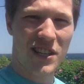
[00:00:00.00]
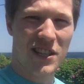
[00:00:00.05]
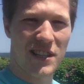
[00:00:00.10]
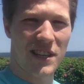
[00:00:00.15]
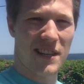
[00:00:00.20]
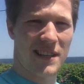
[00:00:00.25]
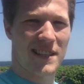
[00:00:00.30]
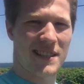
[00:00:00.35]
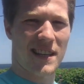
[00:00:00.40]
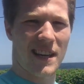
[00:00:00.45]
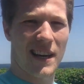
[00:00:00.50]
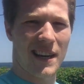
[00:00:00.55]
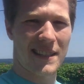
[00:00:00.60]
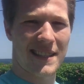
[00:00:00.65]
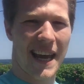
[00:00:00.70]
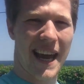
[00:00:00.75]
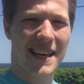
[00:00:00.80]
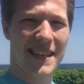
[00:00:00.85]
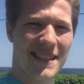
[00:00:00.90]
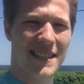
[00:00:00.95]
She does
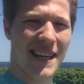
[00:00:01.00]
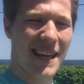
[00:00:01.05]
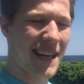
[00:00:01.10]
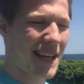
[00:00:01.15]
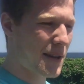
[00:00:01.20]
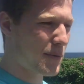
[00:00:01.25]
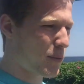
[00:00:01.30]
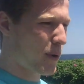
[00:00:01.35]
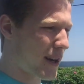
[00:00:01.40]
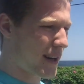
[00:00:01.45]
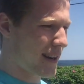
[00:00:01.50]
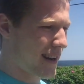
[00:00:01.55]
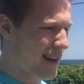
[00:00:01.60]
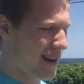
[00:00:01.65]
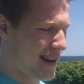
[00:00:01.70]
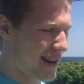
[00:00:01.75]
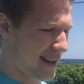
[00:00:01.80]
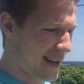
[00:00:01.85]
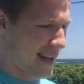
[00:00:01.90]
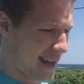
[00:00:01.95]
testing and
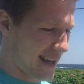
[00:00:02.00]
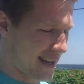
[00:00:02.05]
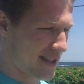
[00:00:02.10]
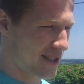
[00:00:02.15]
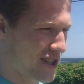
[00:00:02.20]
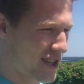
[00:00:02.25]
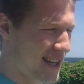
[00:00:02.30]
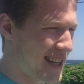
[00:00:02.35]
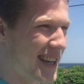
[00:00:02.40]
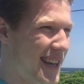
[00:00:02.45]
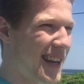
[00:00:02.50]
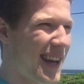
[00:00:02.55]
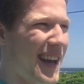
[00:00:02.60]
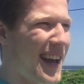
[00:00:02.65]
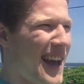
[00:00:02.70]
whatnot, and she